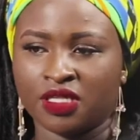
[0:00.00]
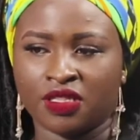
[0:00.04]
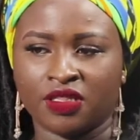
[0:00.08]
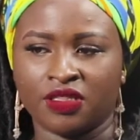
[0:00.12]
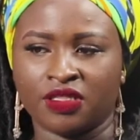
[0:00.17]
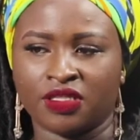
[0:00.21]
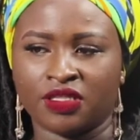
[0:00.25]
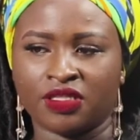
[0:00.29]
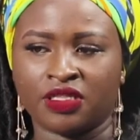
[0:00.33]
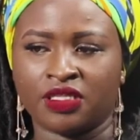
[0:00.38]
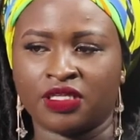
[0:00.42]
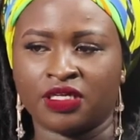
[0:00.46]

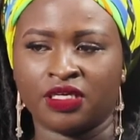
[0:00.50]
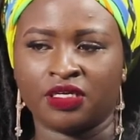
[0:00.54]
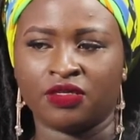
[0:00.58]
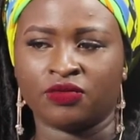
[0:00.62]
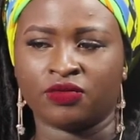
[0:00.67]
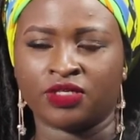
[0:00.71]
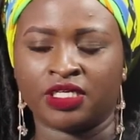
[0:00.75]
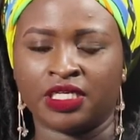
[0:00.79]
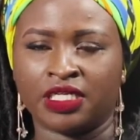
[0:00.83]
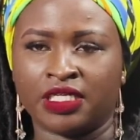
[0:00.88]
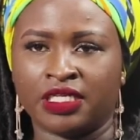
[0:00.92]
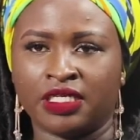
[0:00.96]
they
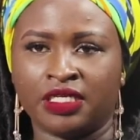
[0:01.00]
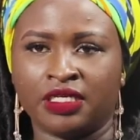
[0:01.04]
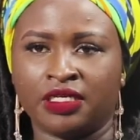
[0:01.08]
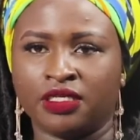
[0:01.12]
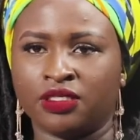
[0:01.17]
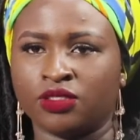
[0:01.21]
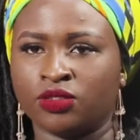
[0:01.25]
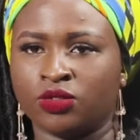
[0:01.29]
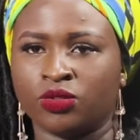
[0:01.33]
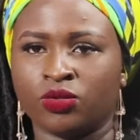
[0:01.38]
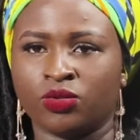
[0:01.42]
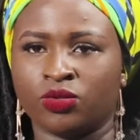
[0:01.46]
really,
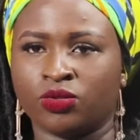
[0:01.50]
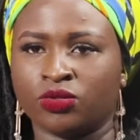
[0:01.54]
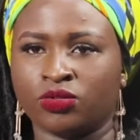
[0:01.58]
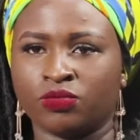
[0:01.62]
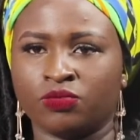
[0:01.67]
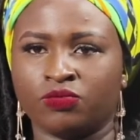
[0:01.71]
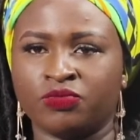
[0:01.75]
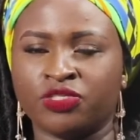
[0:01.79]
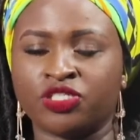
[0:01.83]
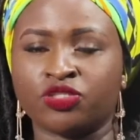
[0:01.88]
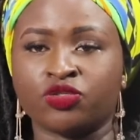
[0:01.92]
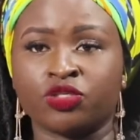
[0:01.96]
you know,
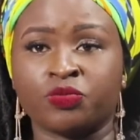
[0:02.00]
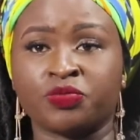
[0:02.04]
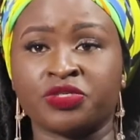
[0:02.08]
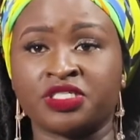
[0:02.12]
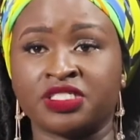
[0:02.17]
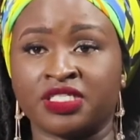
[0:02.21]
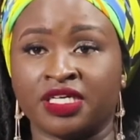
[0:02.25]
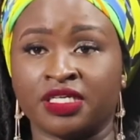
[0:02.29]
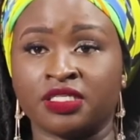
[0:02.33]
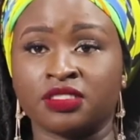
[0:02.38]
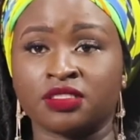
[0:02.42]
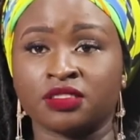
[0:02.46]

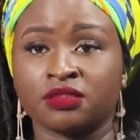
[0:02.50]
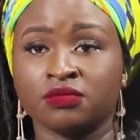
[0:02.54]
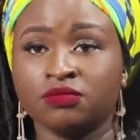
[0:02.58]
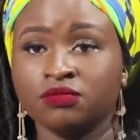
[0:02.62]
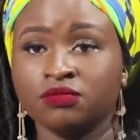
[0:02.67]
misrepresent